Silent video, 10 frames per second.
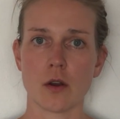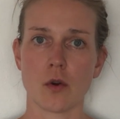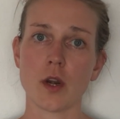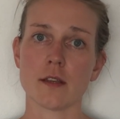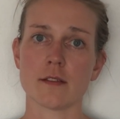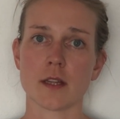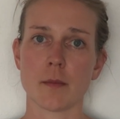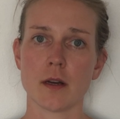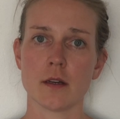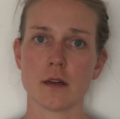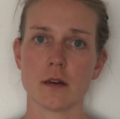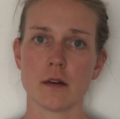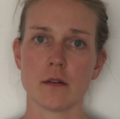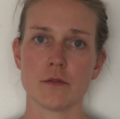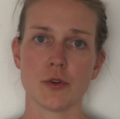Koristama,
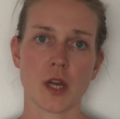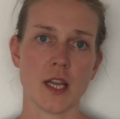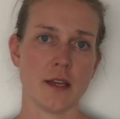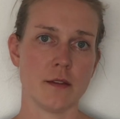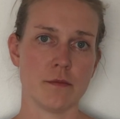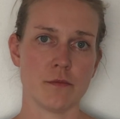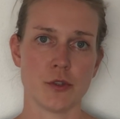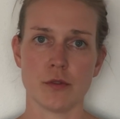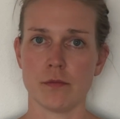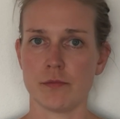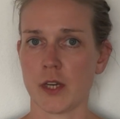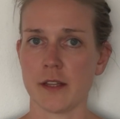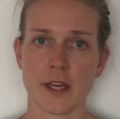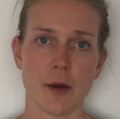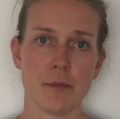to clean, to
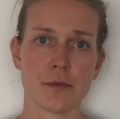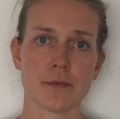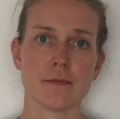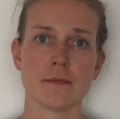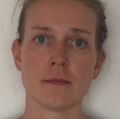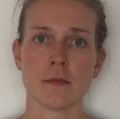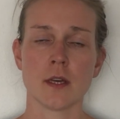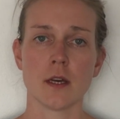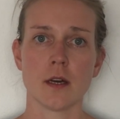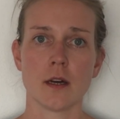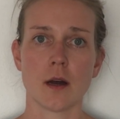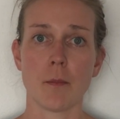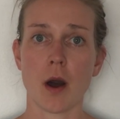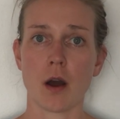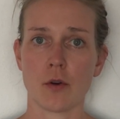tidy up.
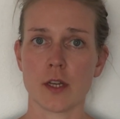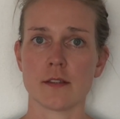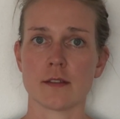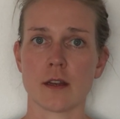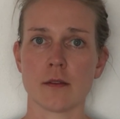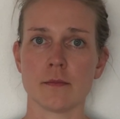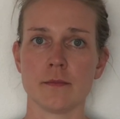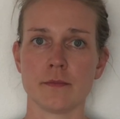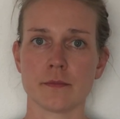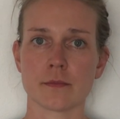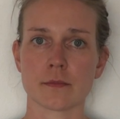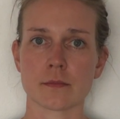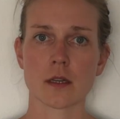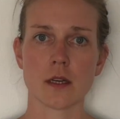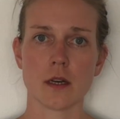Ma koristan.
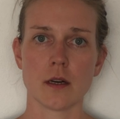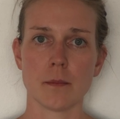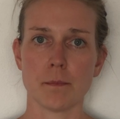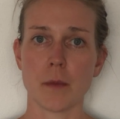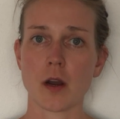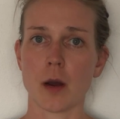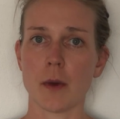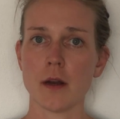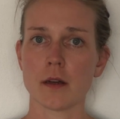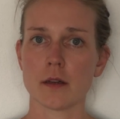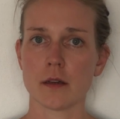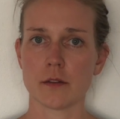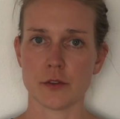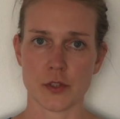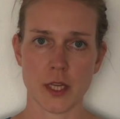Magama,
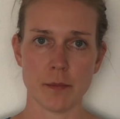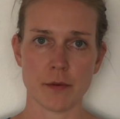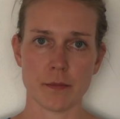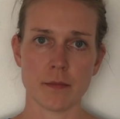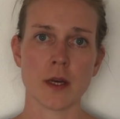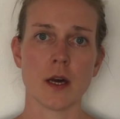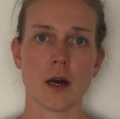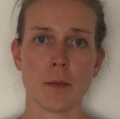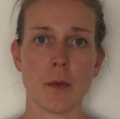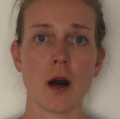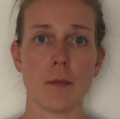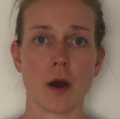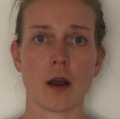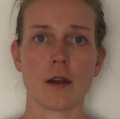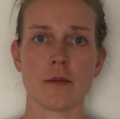to sleep. Ma
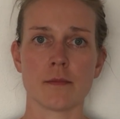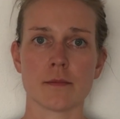magan.